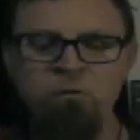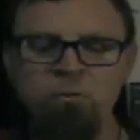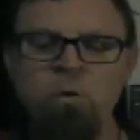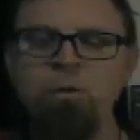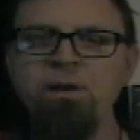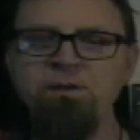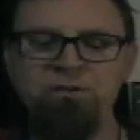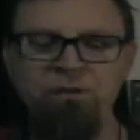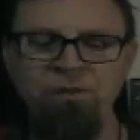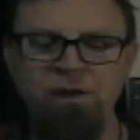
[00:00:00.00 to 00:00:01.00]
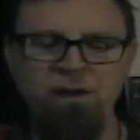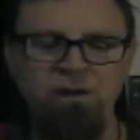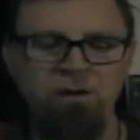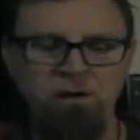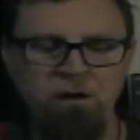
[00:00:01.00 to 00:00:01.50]
Ruth and
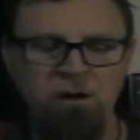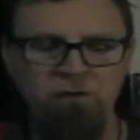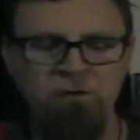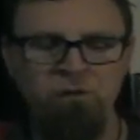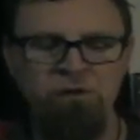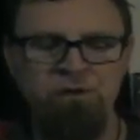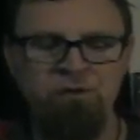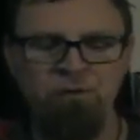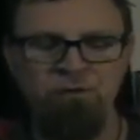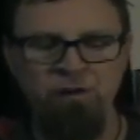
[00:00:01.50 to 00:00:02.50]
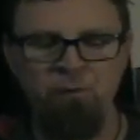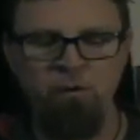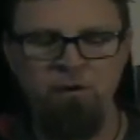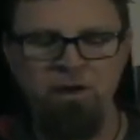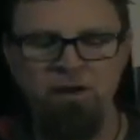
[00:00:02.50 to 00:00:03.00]
Cynthia are two teachers that
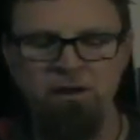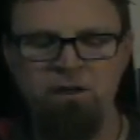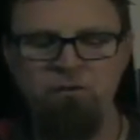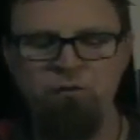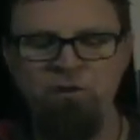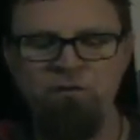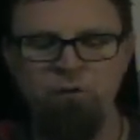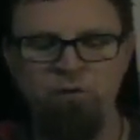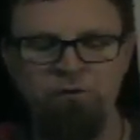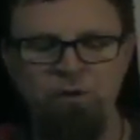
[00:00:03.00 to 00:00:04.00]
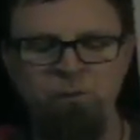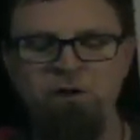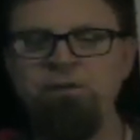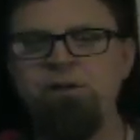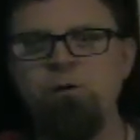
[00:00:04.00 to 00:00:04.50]
work at a country school
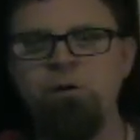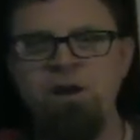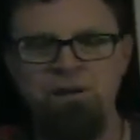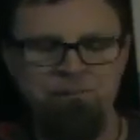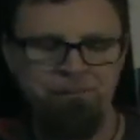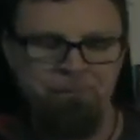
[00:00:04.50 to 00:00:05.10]
somewhere in the UK.